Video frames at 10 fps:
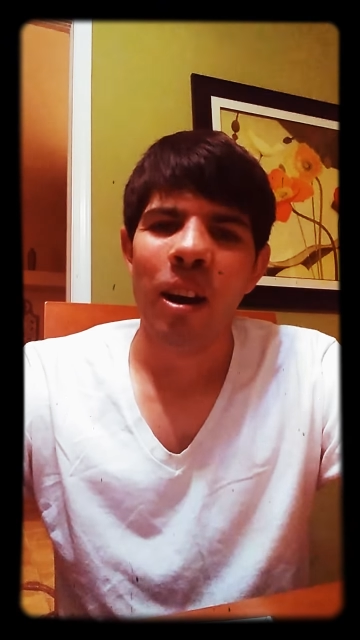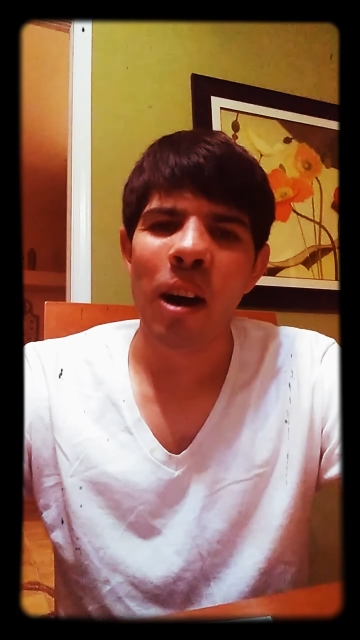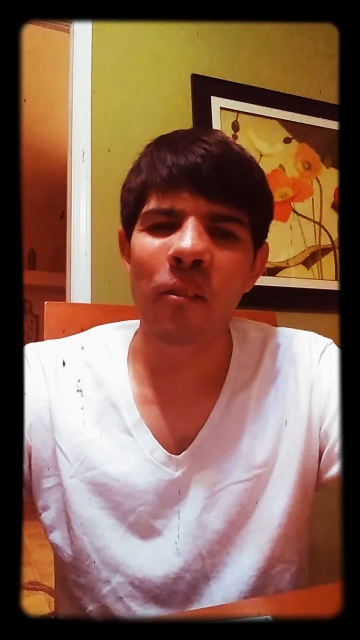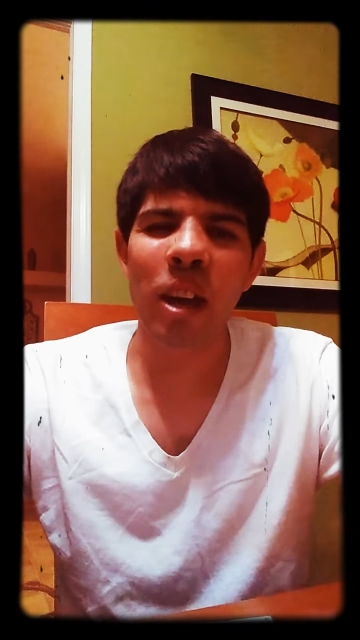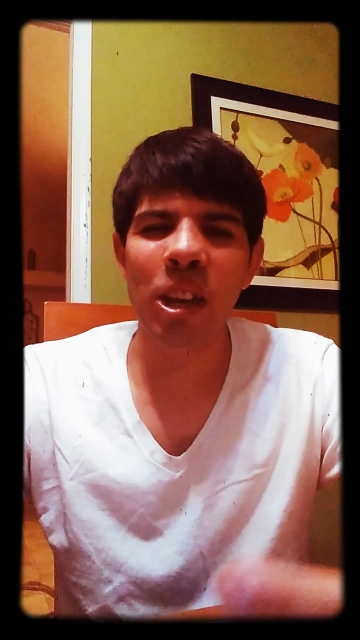
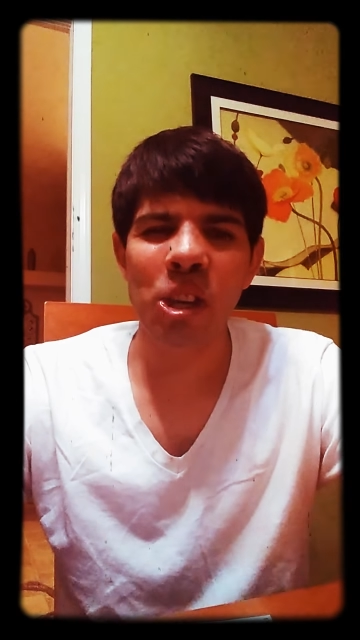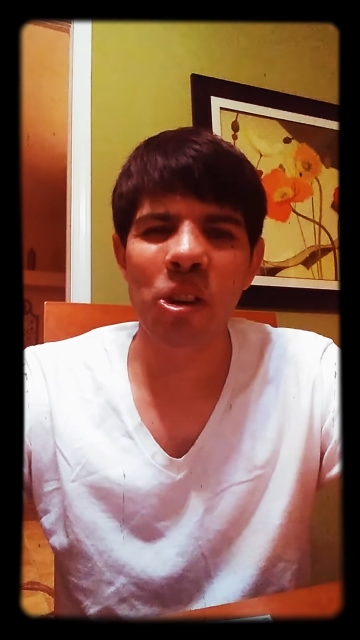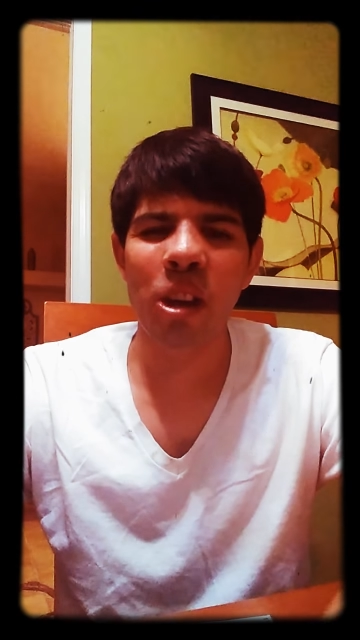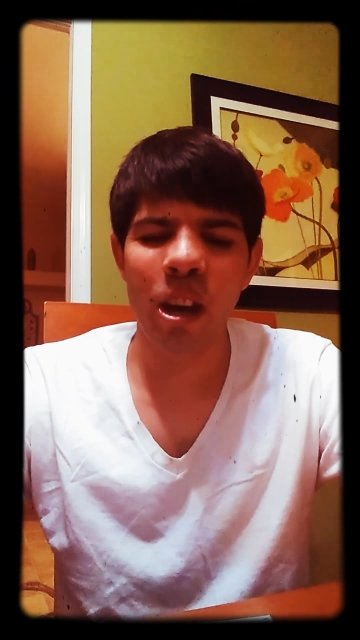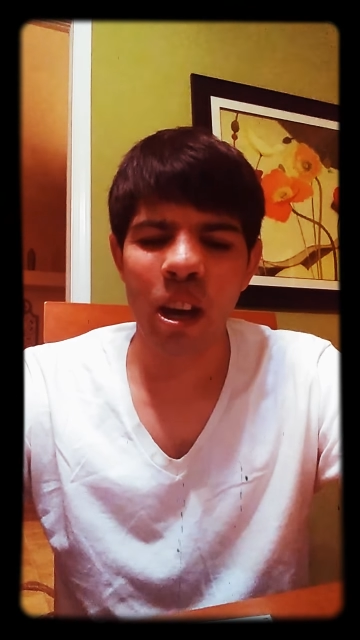let me get
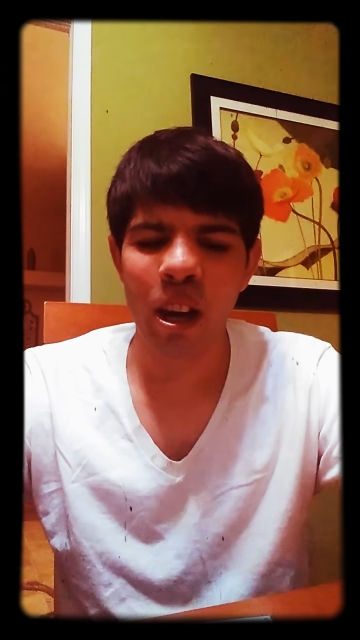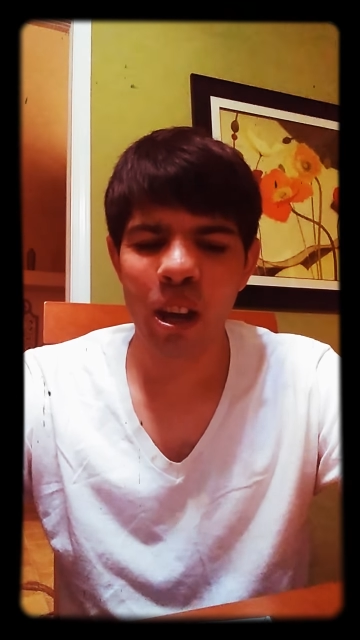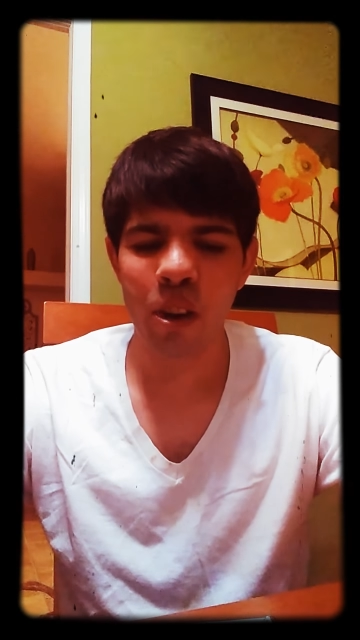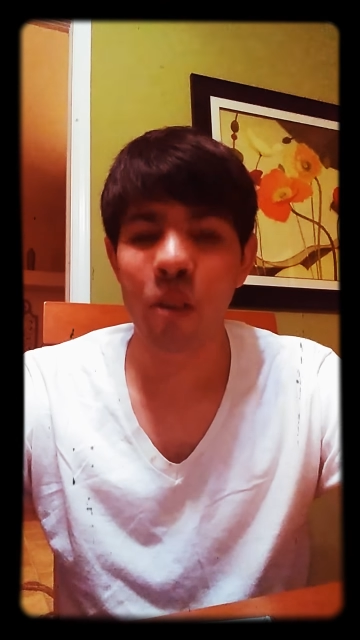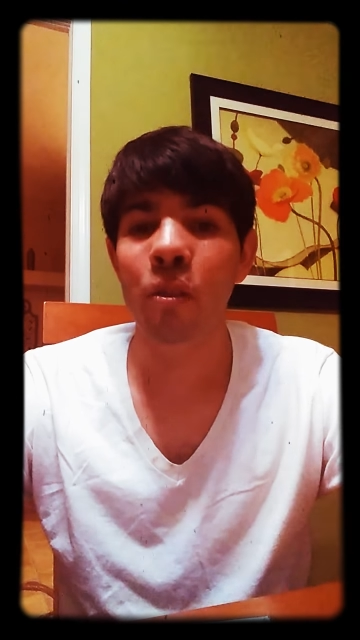to the
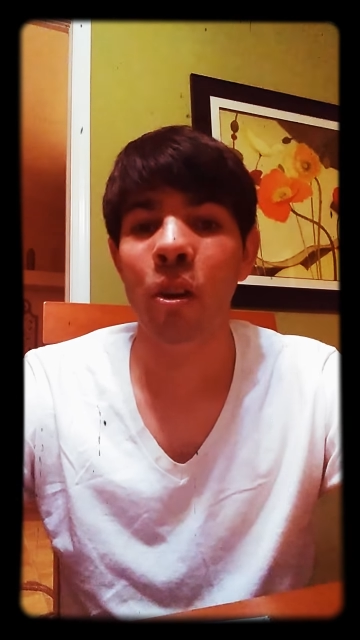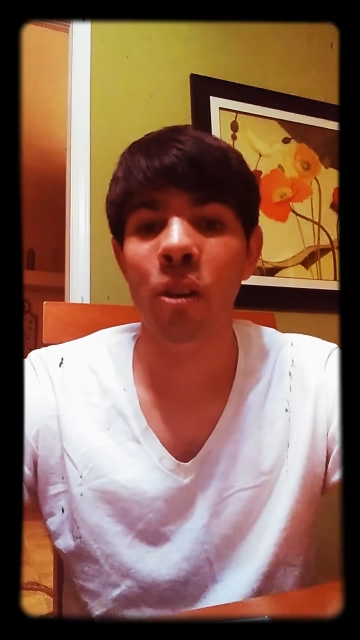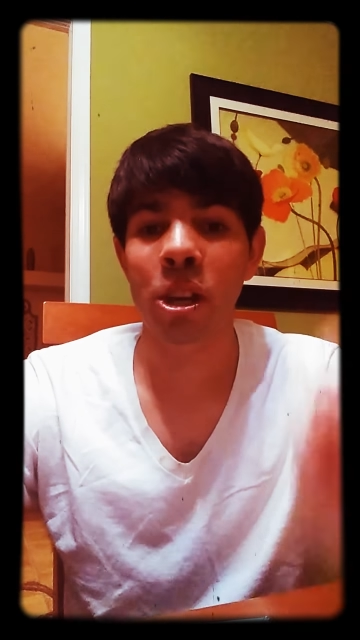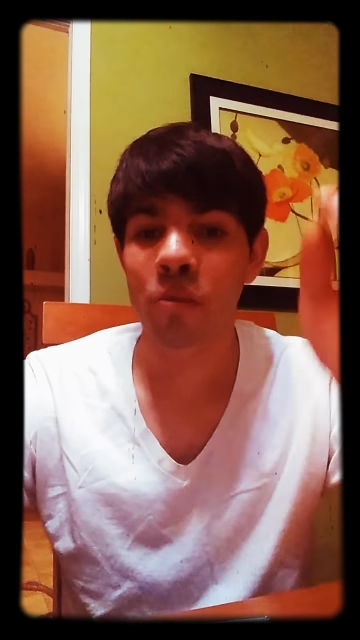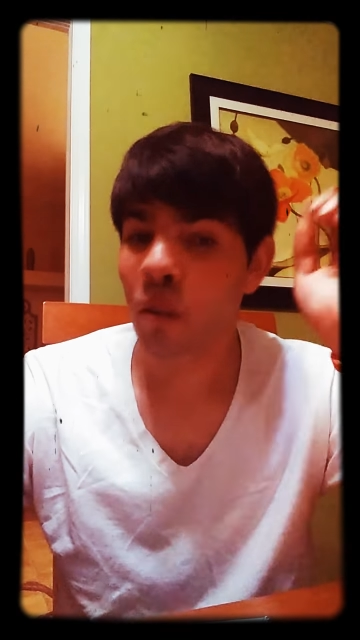review
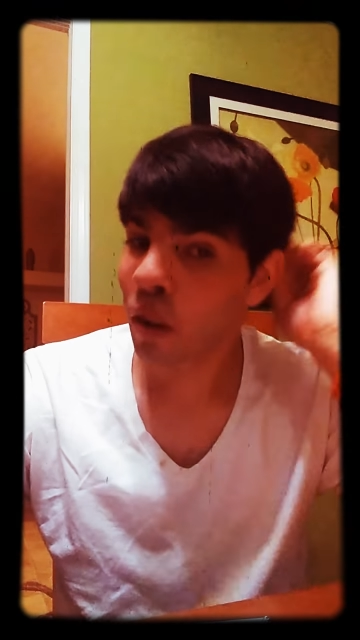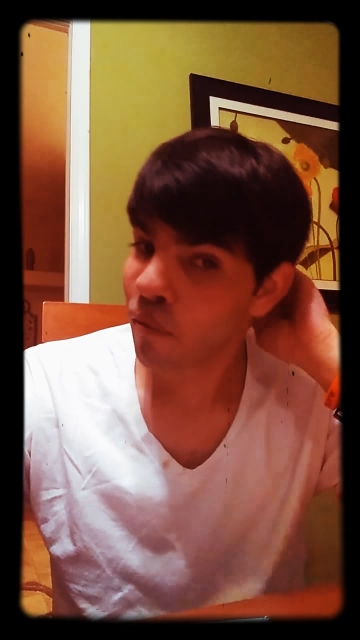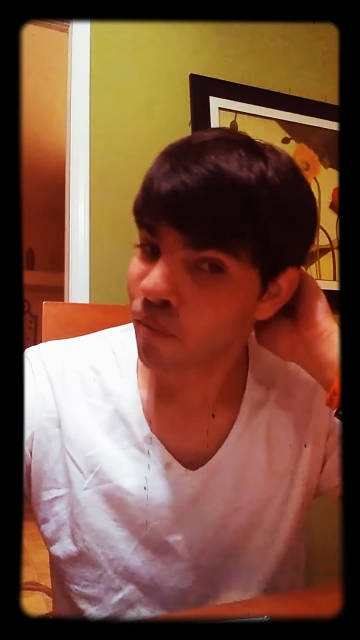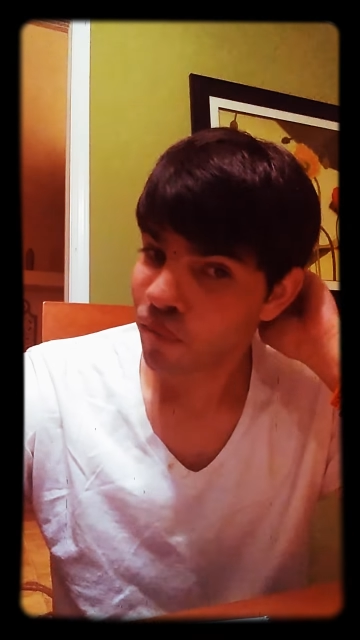of this movie.